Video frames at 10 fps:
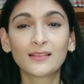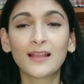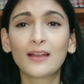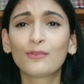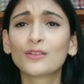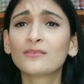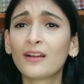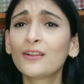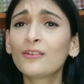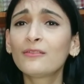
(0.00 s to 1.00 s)
that was
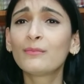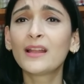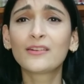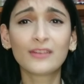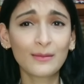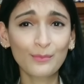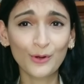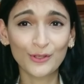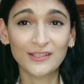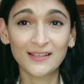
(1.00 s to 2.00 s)
one of my dream
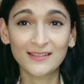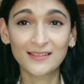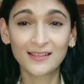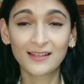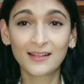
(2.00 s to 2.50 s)
projects,